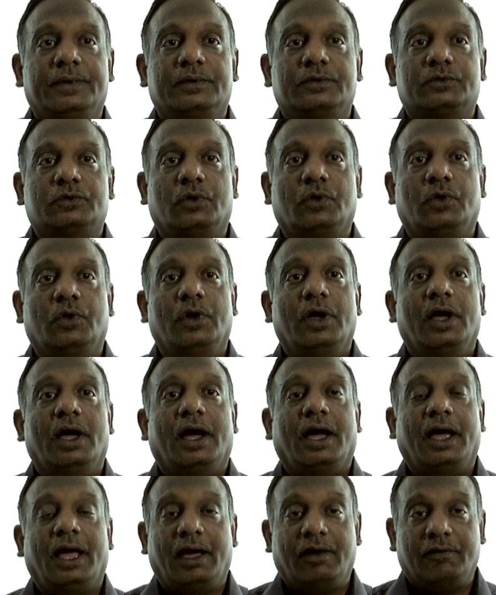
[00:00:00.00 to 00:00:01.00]
So,
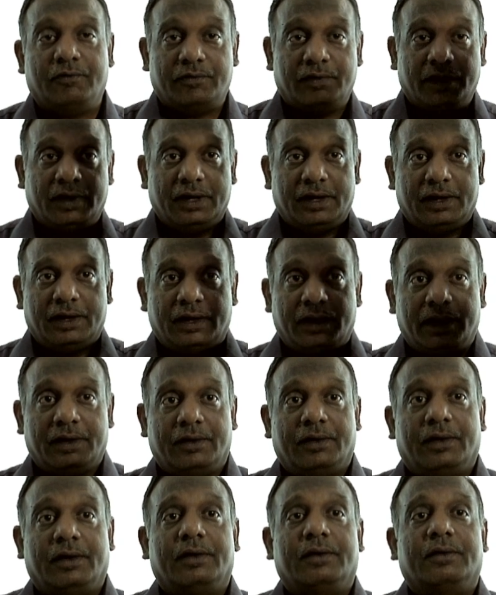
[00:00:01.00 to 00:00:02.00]
I have
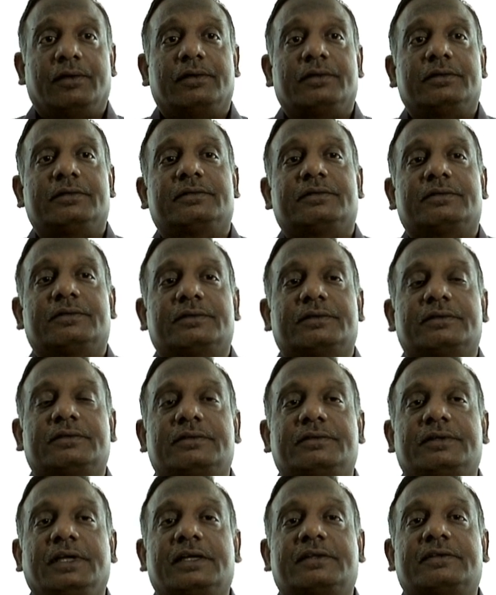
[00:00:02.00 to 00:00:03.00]

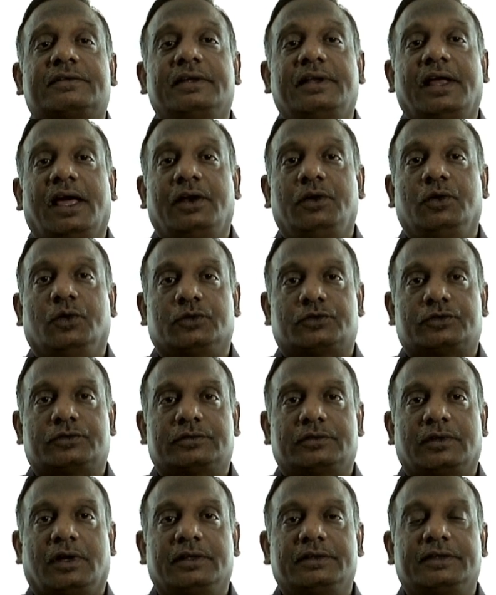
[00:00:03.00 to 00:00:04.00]
six
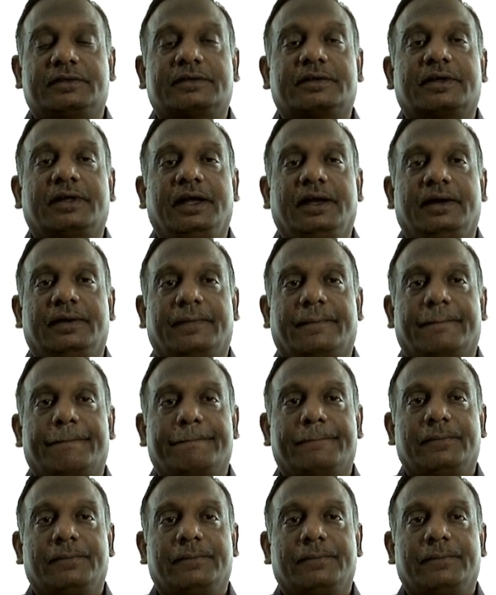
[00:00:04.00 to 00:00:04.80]
scenarios on the screen.